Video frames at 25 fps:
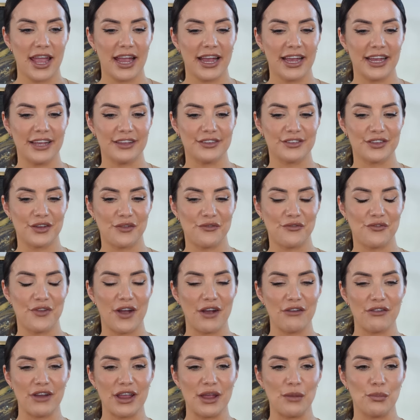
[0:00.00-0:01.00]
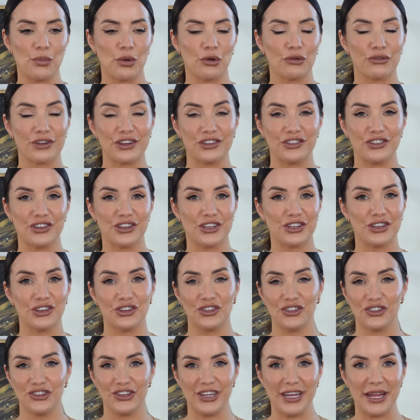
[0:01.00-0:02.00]
It's very Parisian
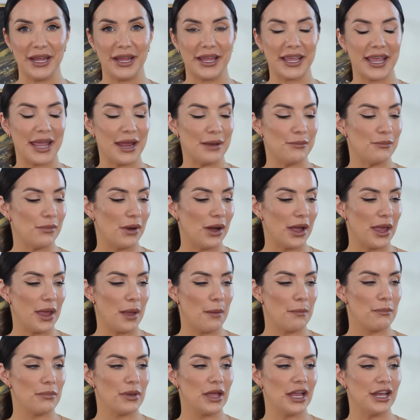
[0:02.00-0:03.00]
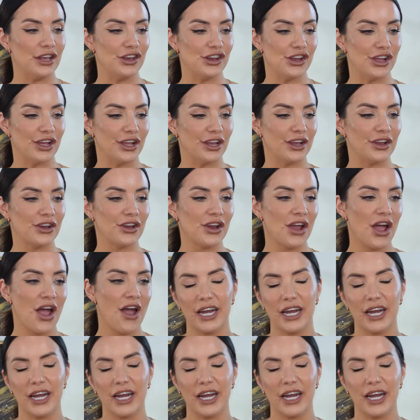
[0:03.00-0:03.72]
chic in my opinion.